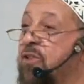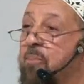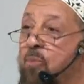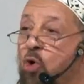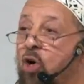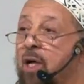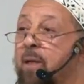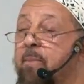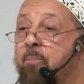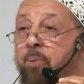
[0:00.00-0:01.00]
the more
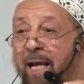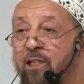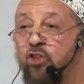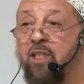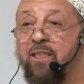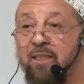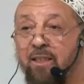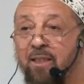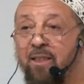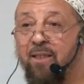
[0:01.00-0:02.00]
patient
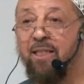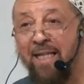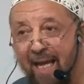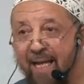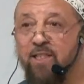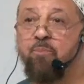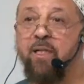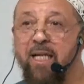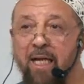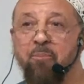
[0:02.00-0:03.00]
the ants
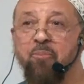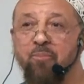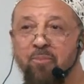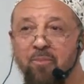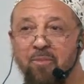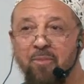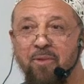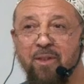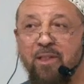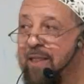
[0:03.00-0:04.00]
became.
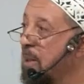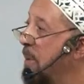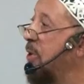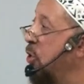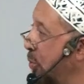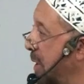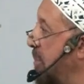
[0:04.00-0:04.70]
Think about human